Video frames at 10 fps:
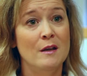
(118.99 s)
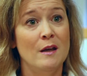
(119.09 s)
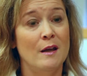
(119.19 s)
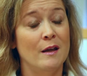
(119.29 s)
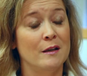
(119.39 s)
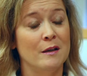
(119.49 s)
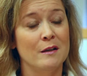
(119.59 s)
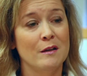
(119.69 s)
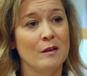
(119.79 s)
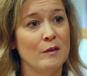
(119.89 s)

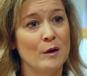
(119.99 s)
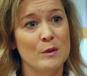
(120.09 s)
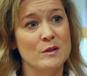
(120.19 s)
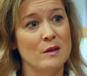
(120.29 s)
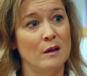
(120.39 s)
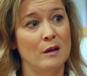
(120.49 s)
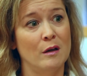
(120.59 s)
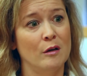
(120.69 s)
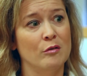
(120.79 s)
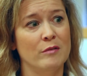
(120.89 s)
And there was
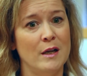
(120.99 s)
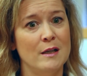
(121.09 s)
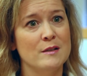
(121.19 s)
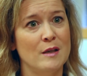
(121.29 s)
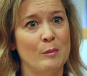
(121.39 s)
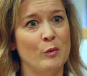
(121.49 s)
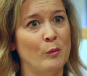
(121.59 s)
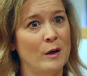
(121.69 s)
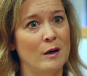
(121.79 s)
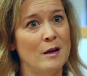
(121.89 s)
a great example
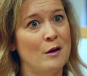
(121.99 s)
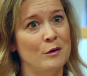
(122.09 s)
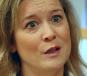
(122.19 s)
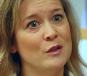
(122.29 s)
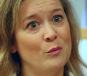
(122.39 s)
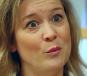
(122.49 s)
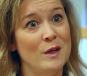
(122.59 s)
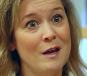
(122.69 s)
where not only did we